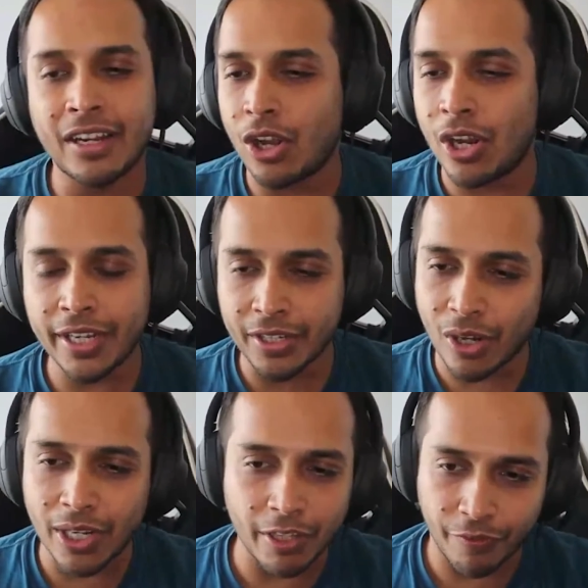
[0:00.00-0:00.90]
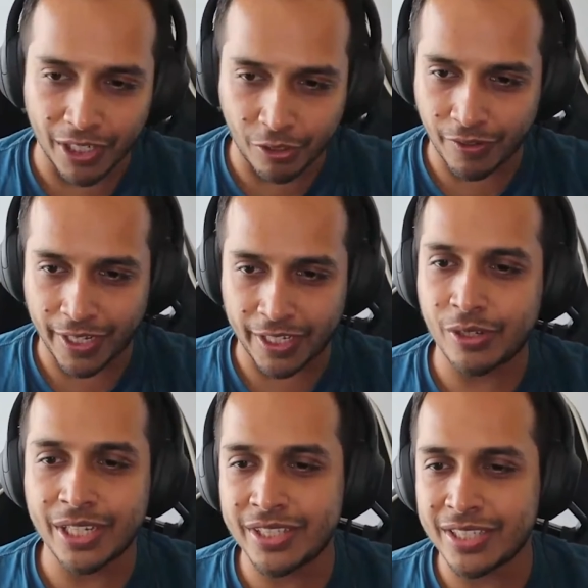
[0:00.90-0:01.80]
they are not at all difficult to find.
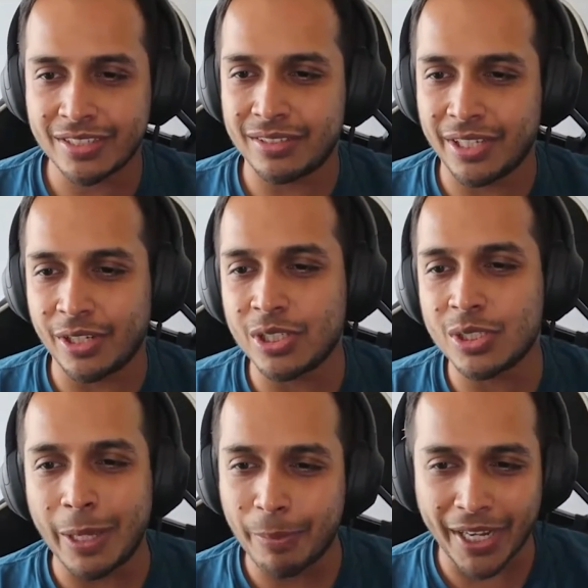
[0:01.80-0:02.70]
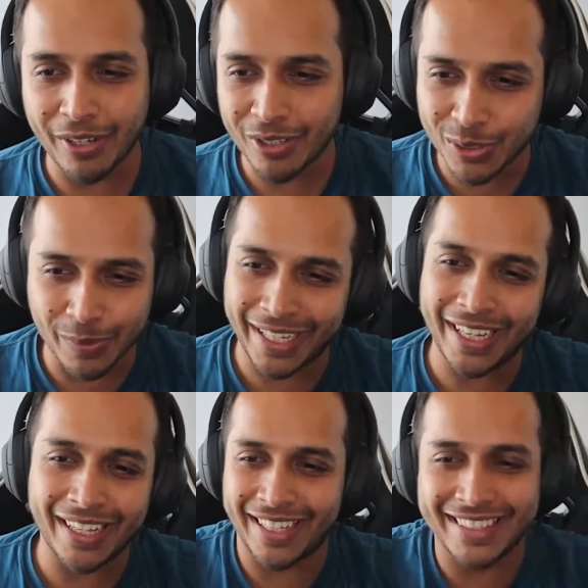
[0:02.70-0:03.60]
You can just, you know, swipe right on
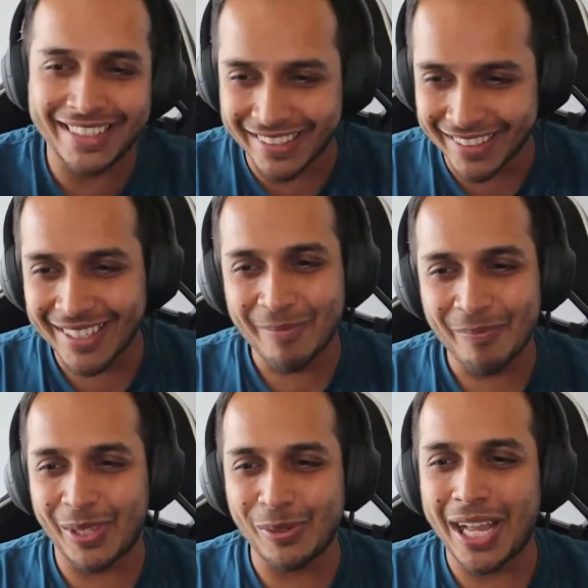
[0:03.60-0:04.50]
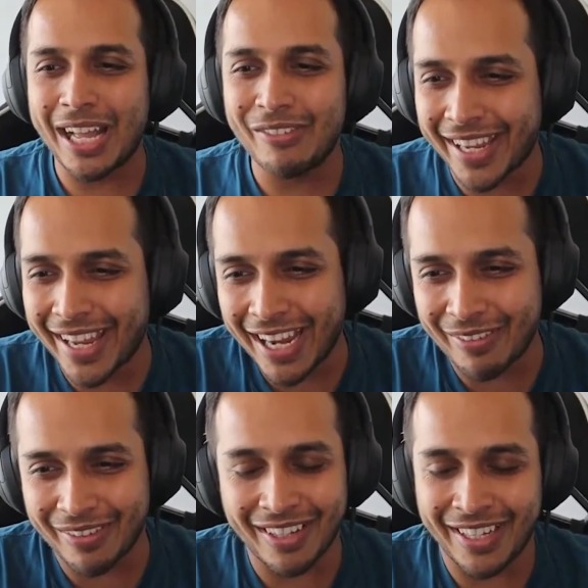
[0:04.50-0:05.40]
Swiggy and that's it. You have a cake
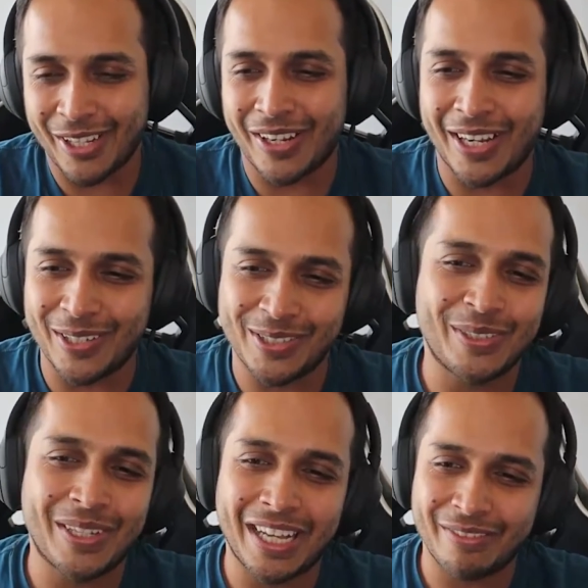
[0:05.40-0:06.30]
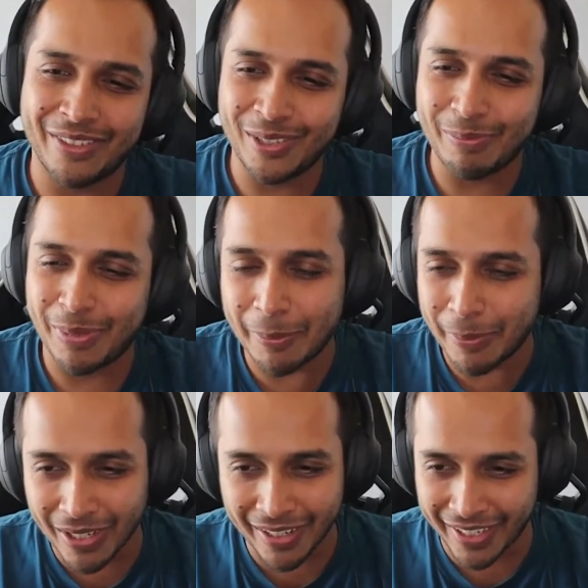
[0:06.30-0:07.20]
in your house, you have, you know, a
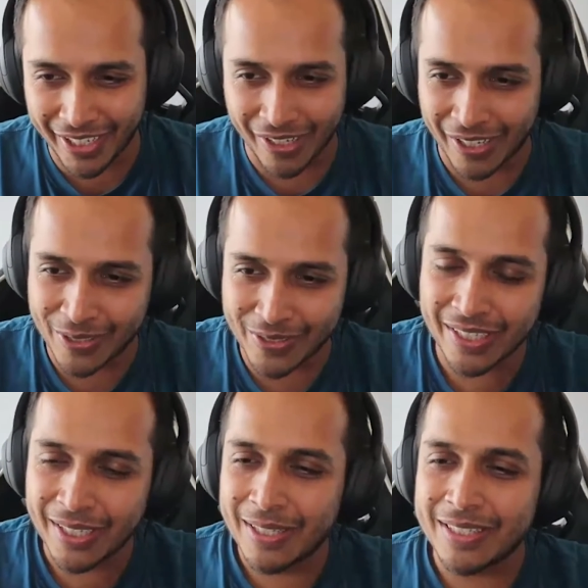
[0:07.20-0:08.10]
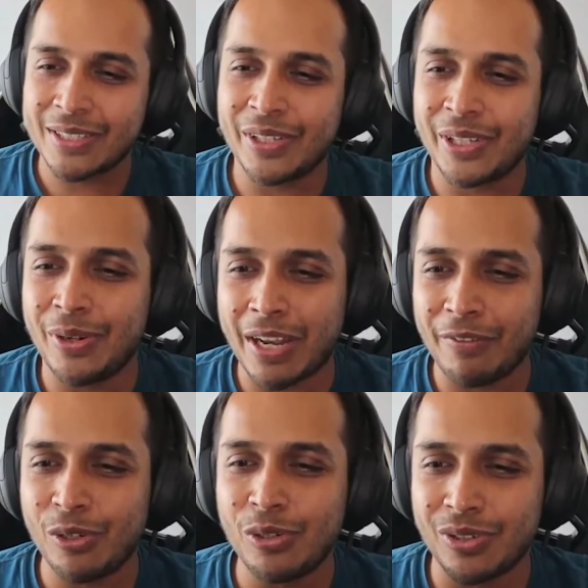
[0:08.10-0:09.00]
burger in your house. So you don't
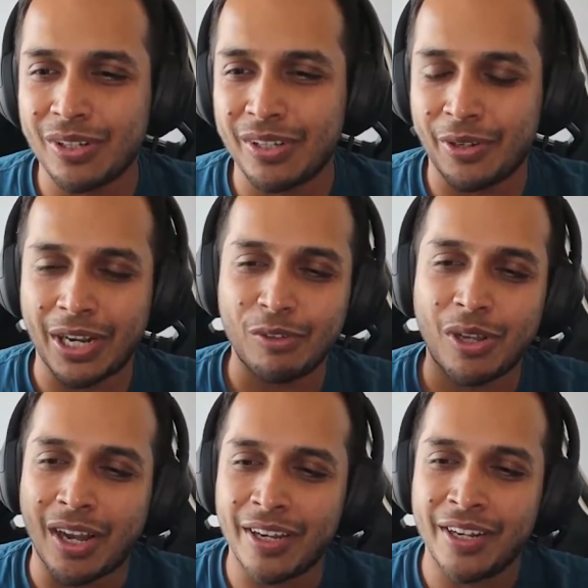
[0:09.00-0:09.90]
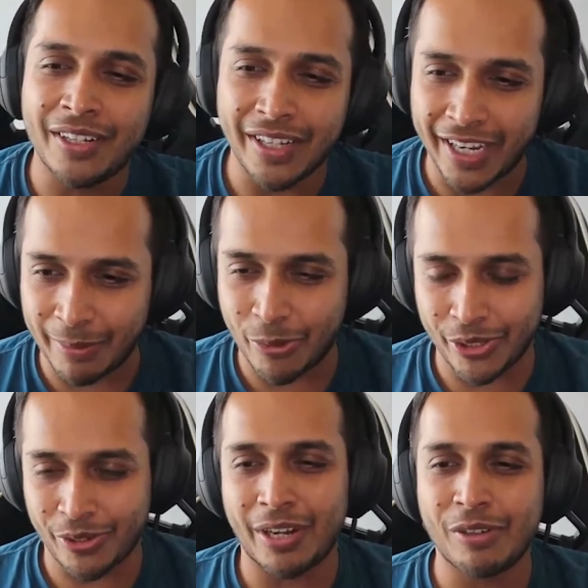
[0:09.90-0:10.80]
have to hunt
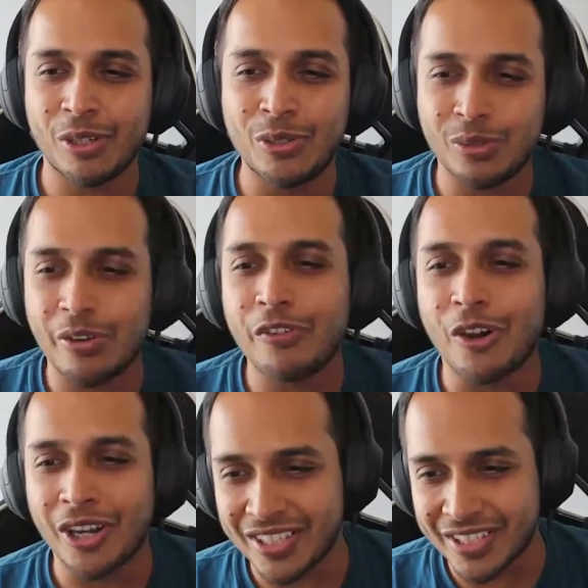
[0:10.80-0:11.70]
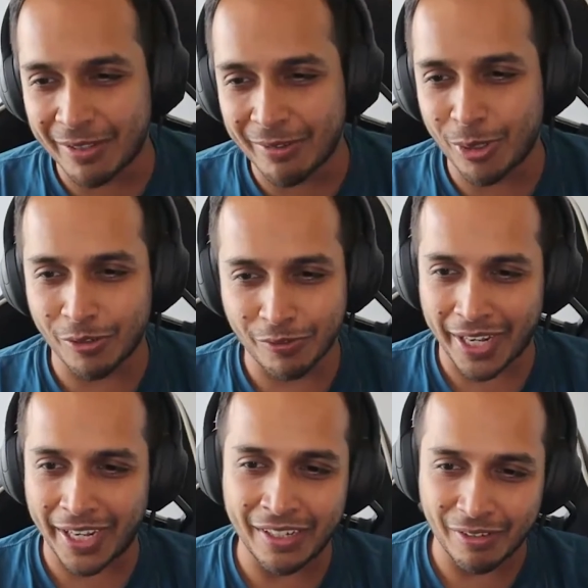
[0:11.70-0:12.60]
anymore. You don't have to go through a forest anymore to
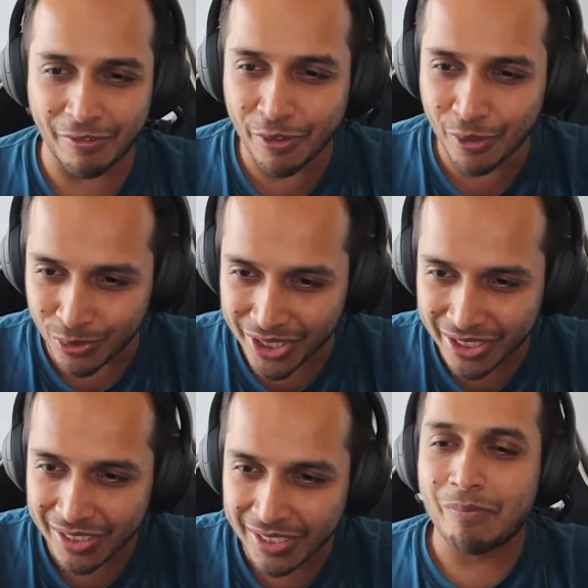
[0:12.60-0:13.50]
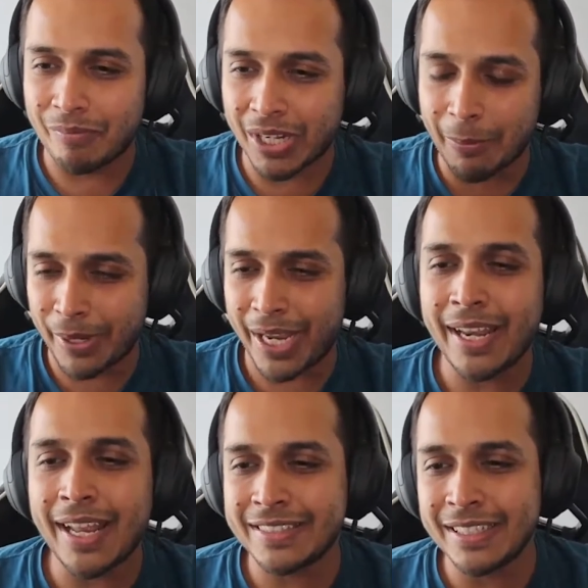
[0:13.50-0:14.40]
find fruits. But our
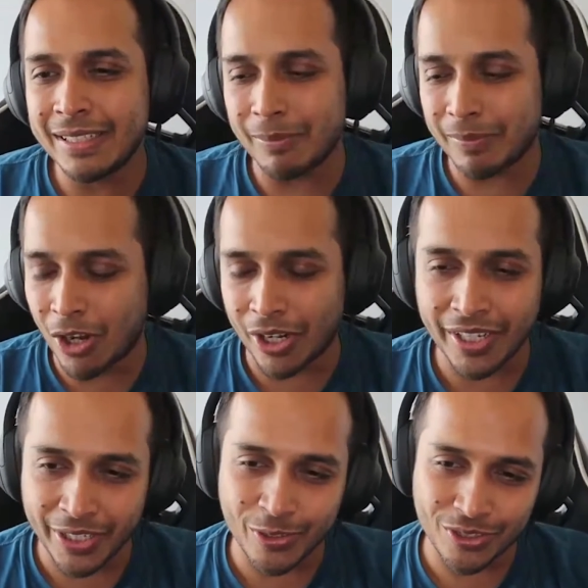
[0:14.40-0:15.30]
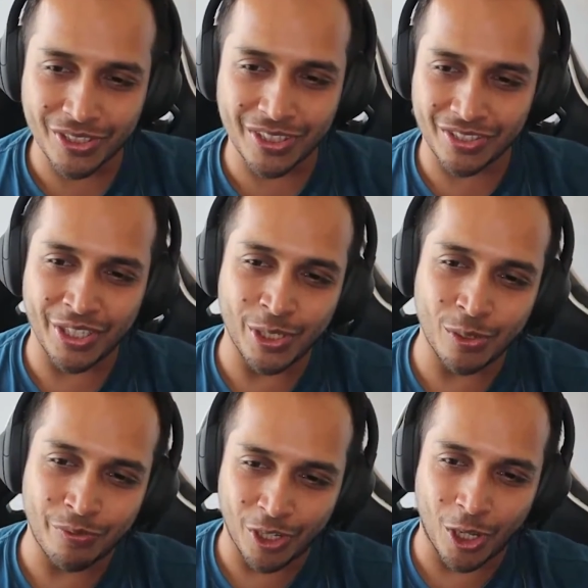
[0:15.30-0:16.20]
brain hasn't gotten used to this
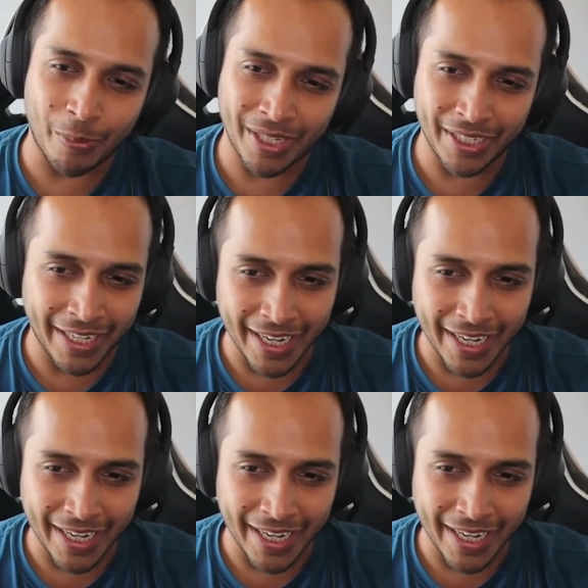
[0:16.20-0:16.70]
new phenomenon